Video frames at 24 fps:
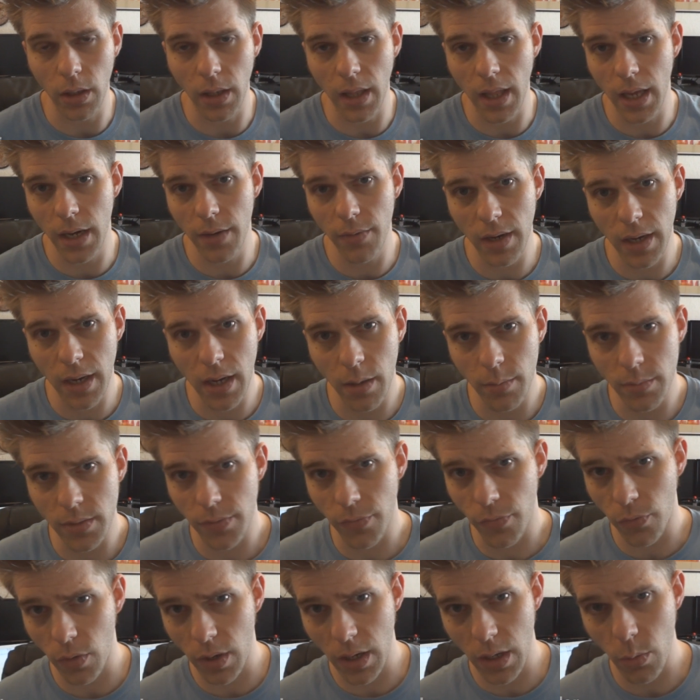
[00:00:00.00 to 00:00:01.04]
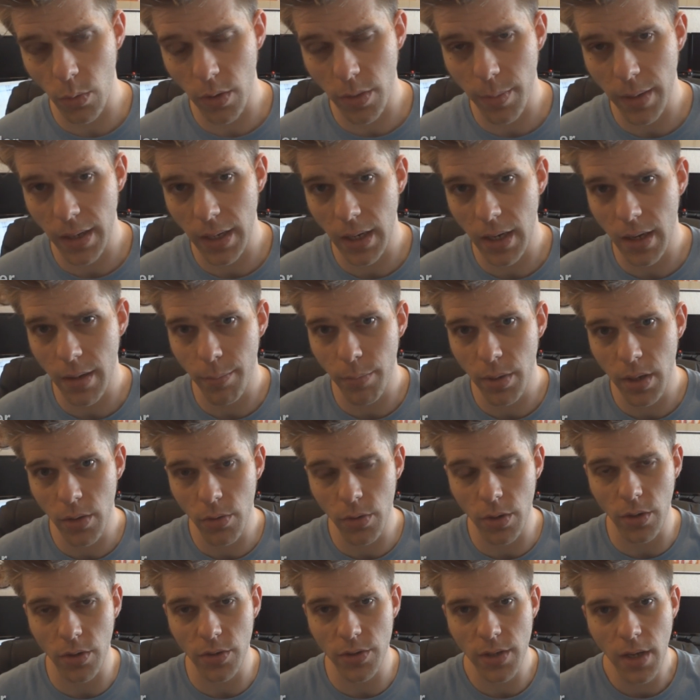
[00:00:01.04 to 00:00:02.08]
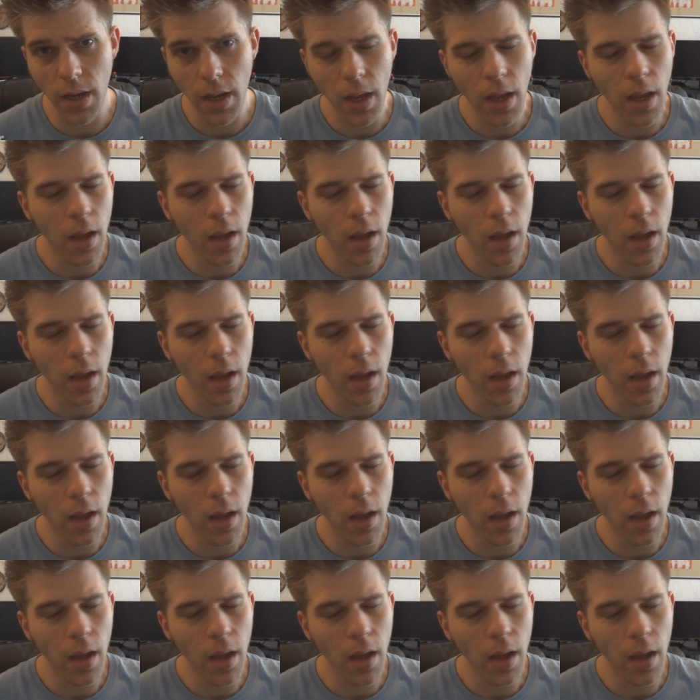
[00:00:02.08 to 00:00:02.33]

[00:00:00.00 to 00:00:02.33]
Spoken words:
A lot of it comes free with many computers.